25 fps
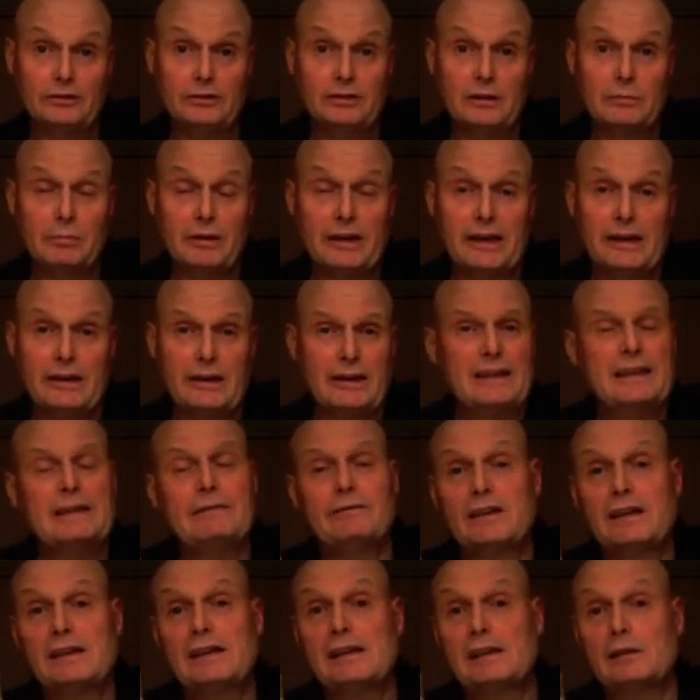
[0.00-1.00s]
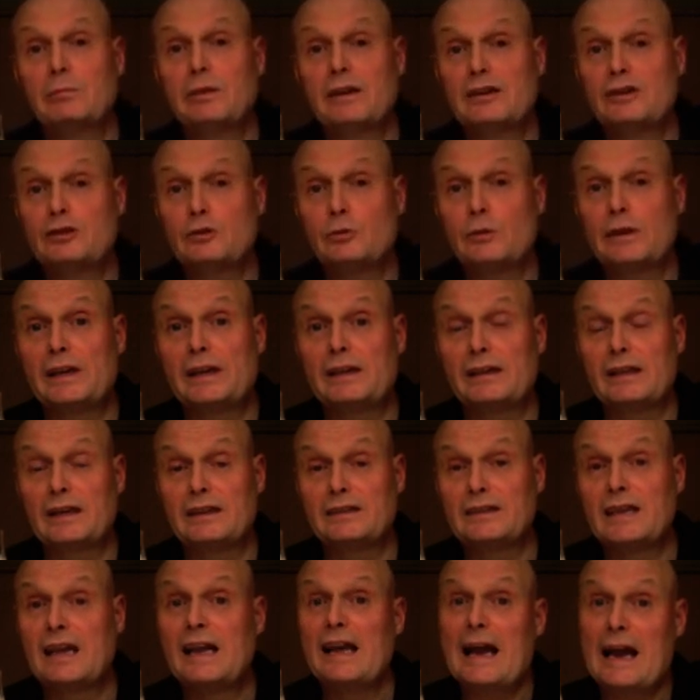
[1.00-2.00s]
to the beer and even a little bit of
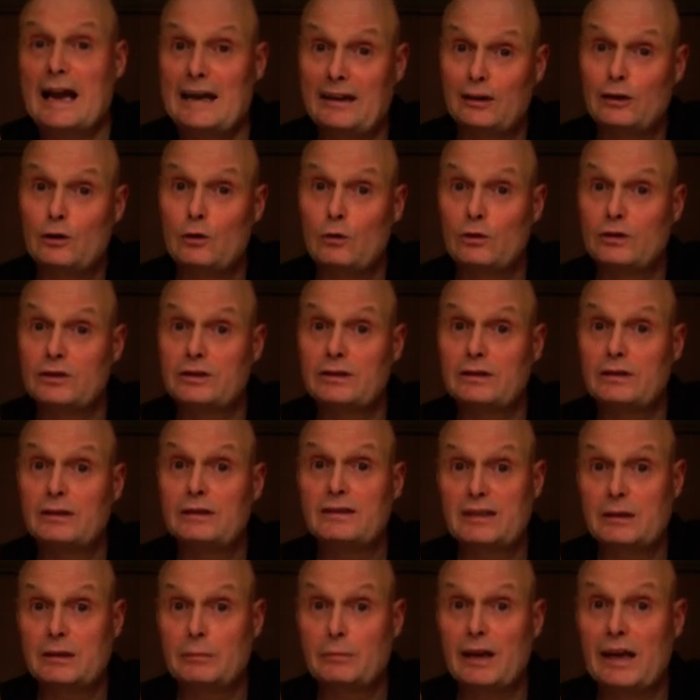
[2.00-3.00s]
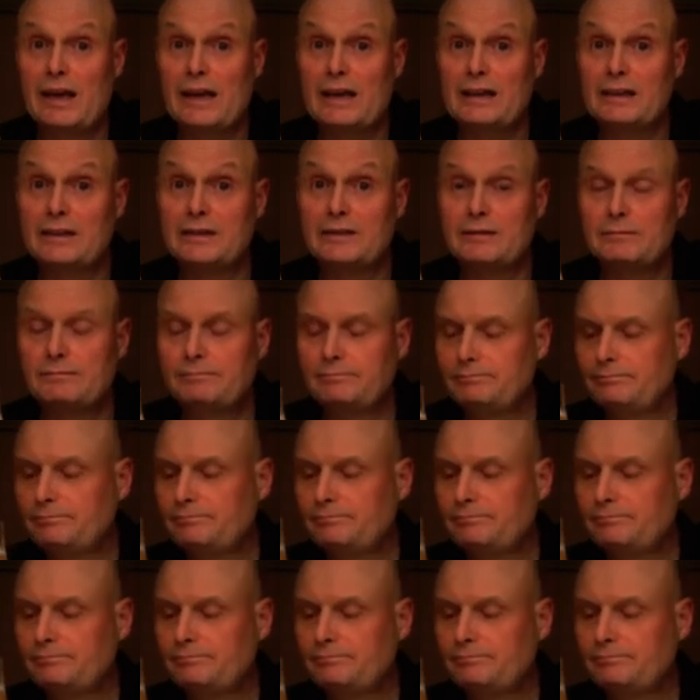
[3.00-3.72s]
sweetness, and of course some haze.